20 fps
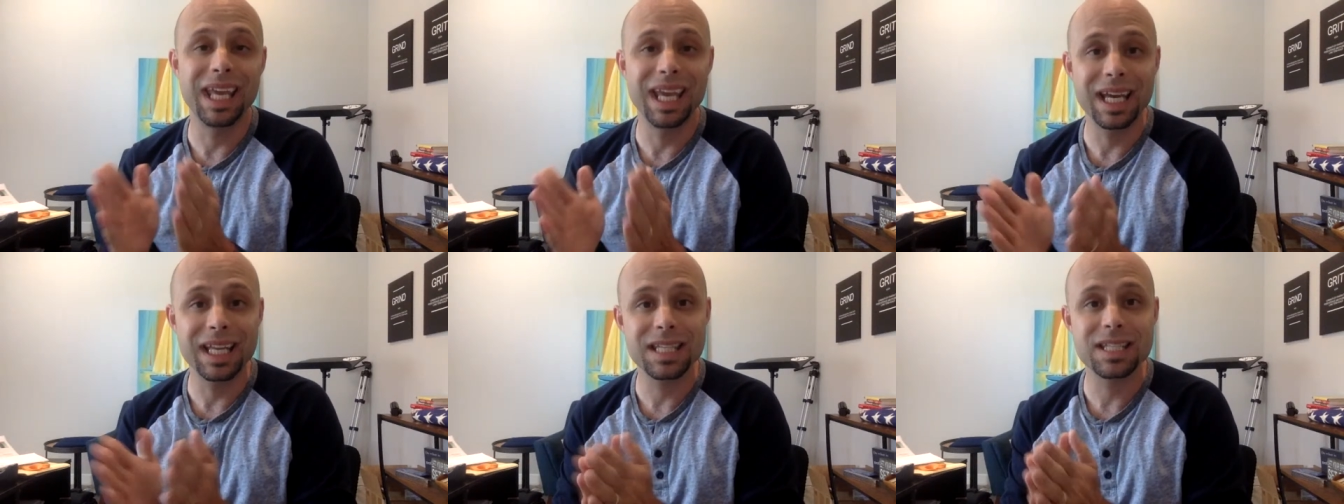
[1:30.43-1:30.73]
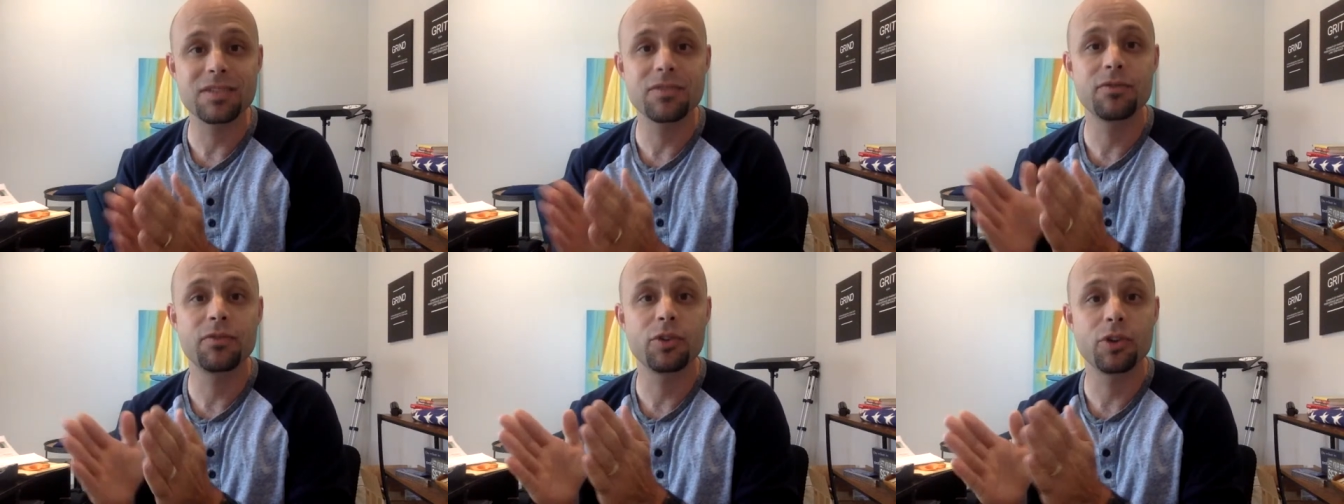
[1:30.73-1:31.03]

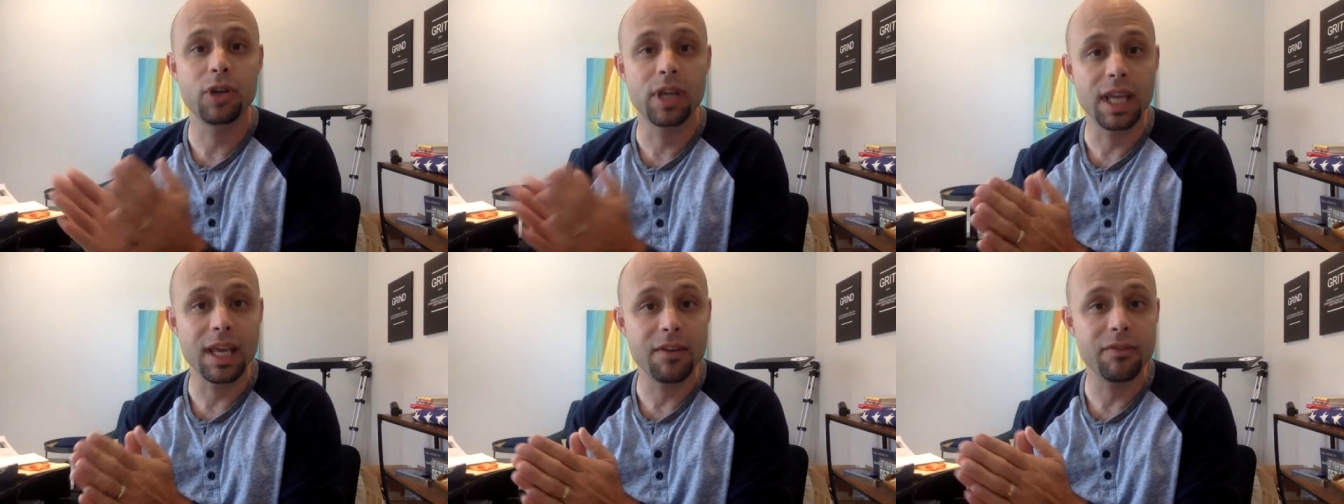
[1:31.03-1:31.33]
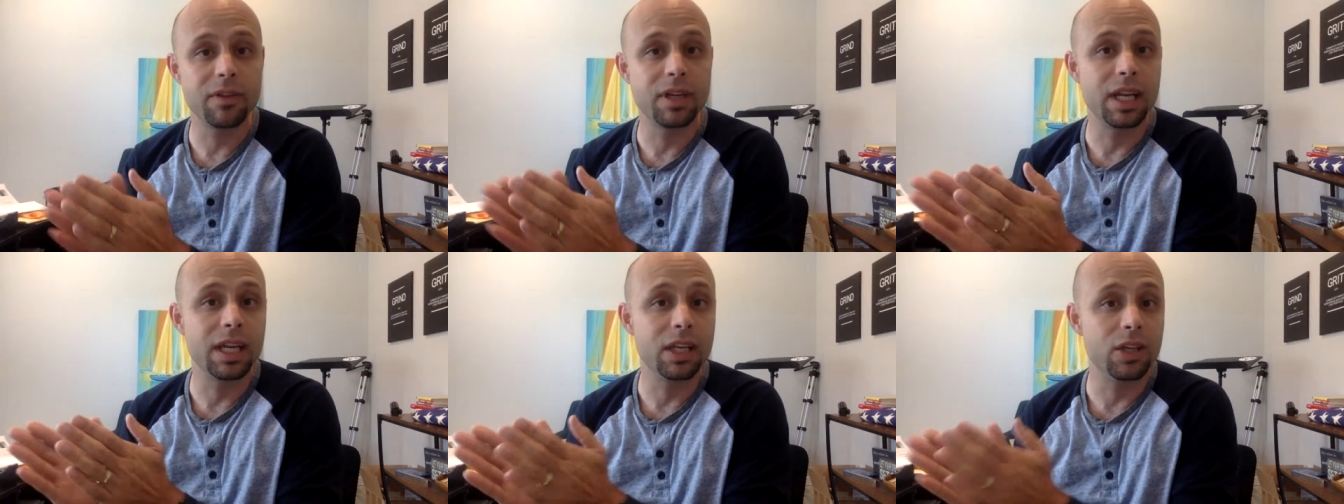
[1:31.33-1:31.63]
gets
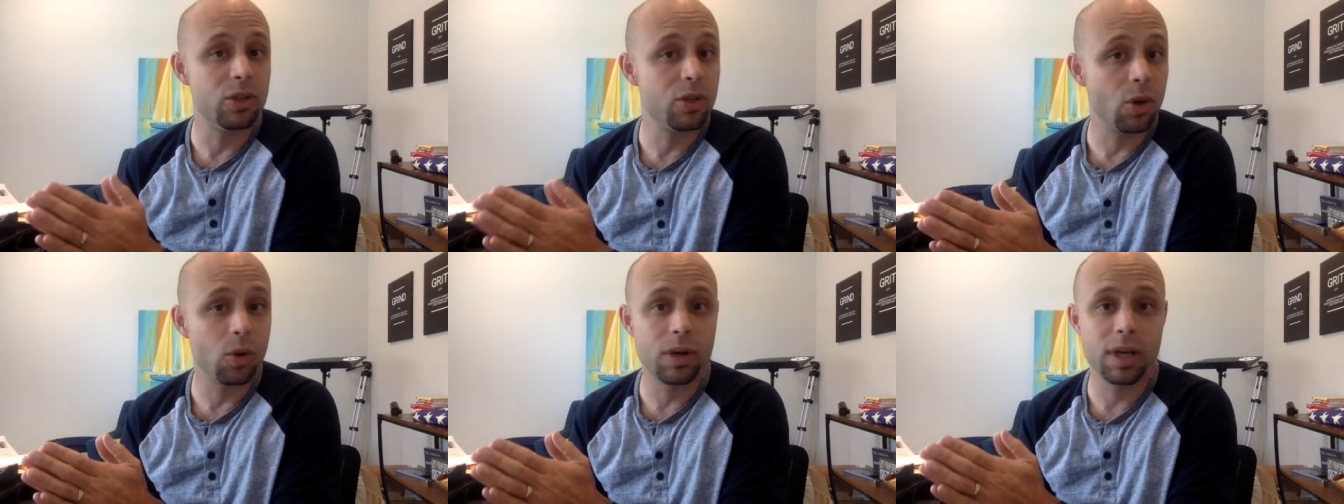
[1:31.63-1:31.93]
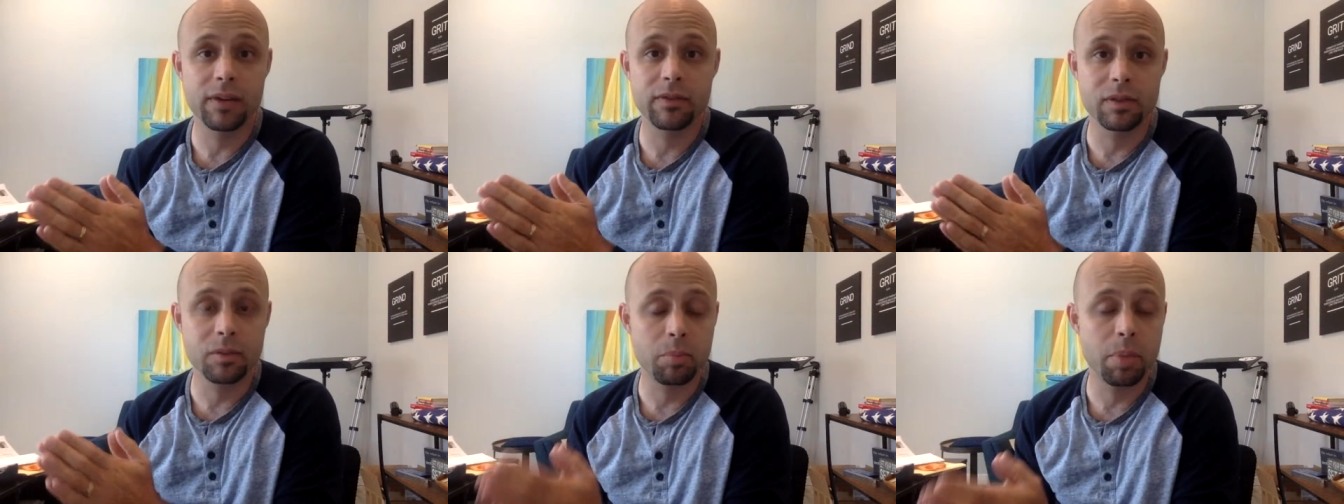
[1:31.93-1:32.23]
forgiven and you don't
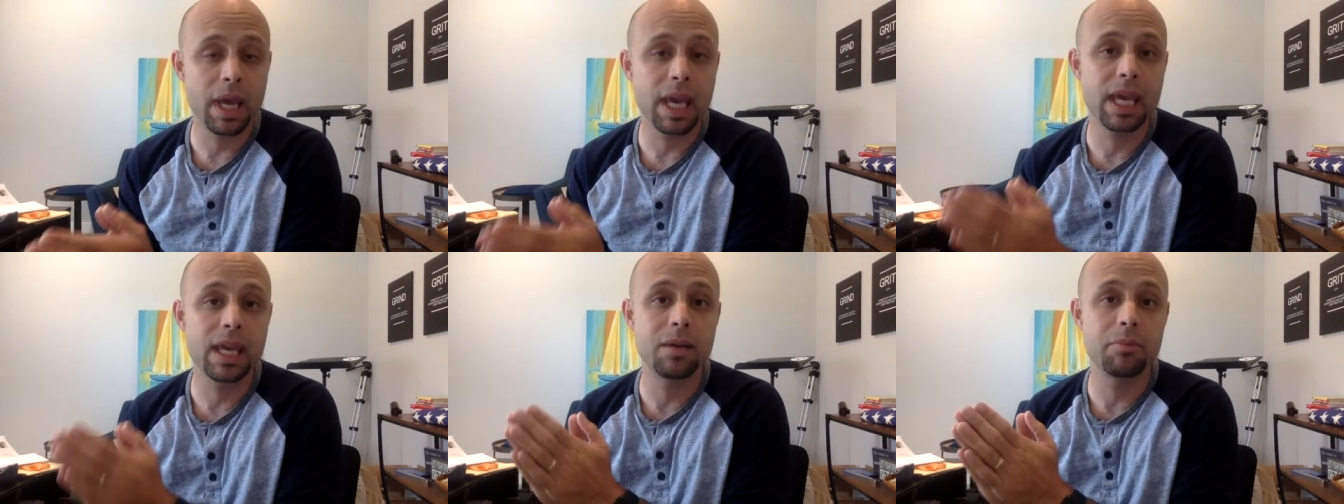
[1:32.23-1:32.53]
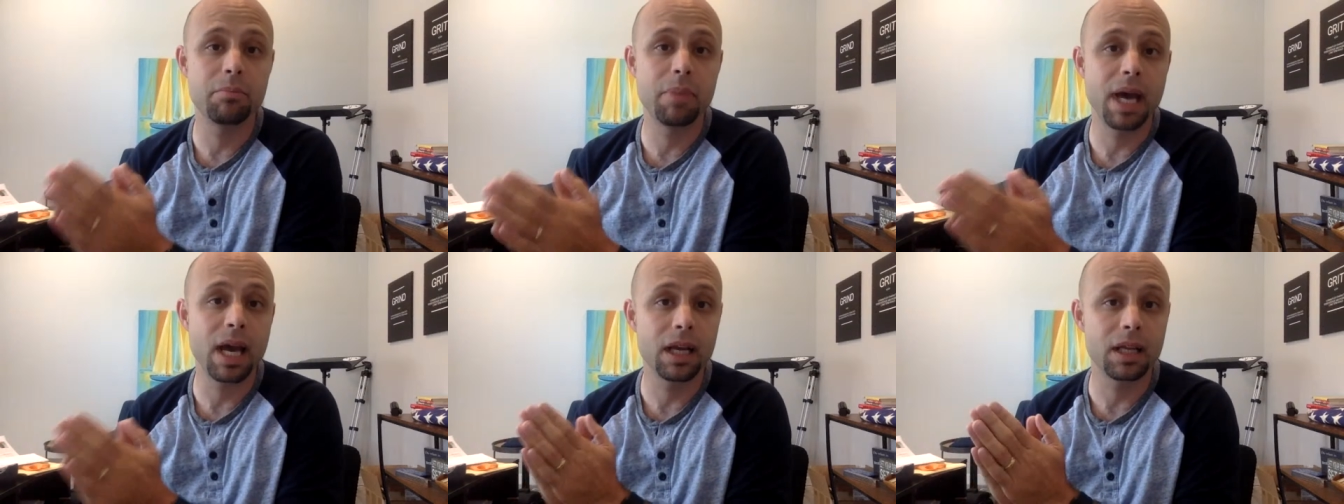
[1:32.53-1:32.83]
have to pay
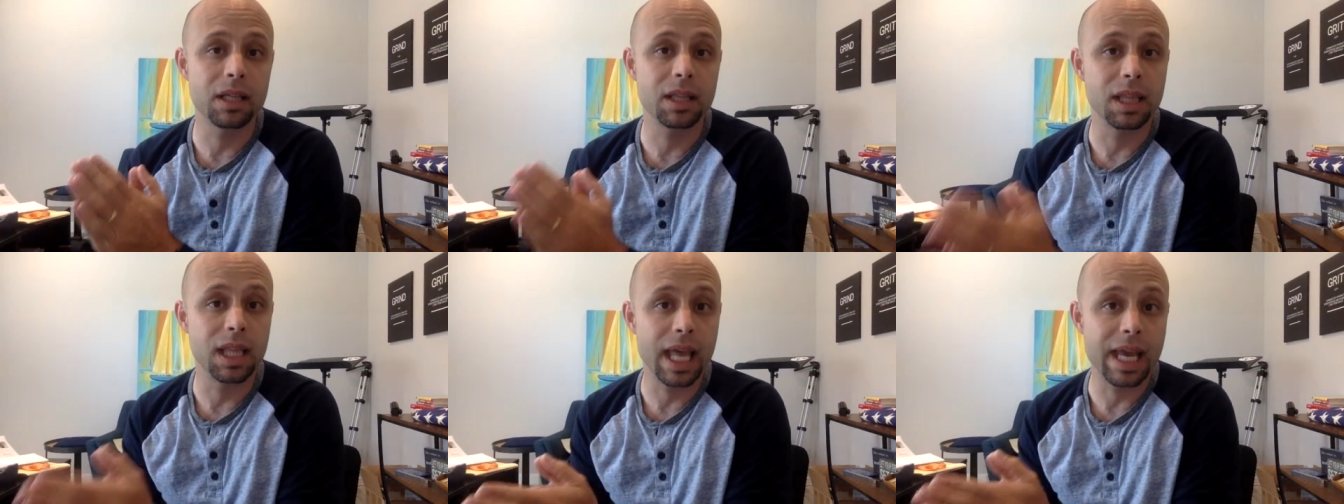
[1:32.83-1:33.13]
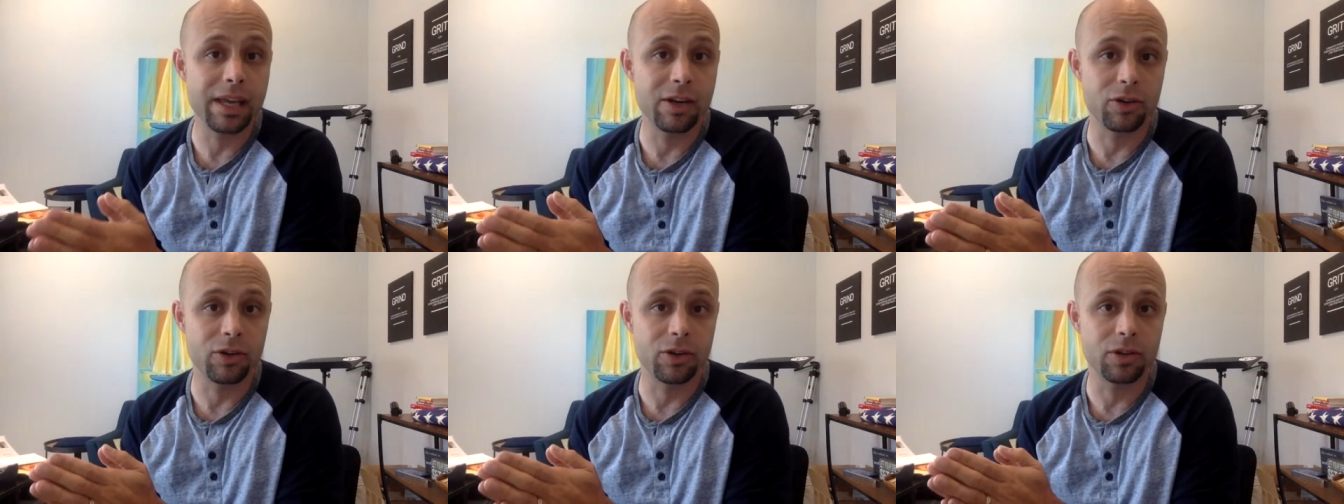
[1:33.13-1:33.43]
it back
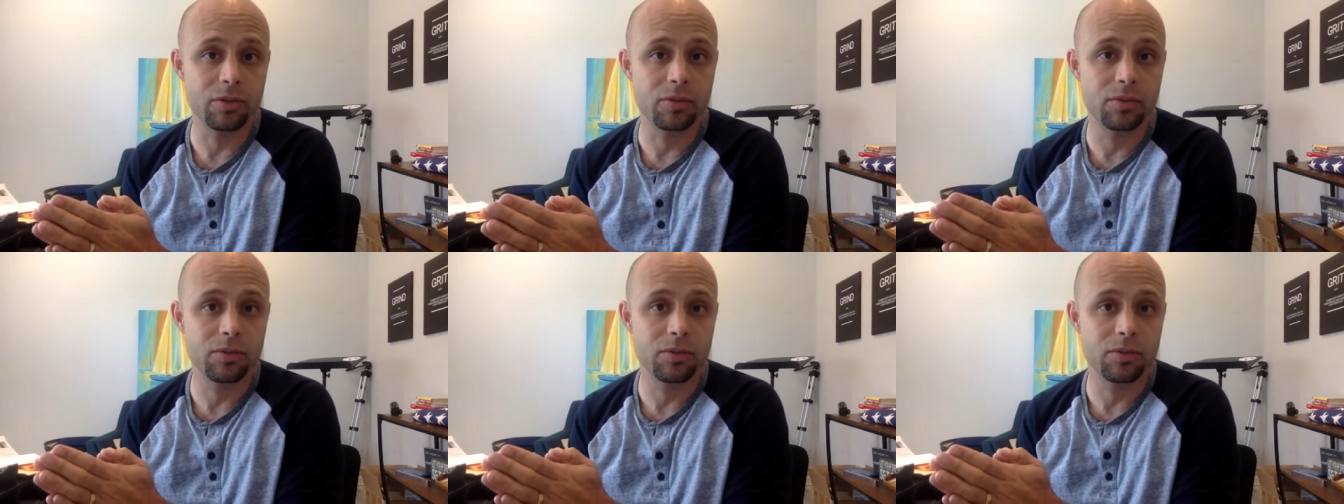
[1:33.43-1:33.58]
later.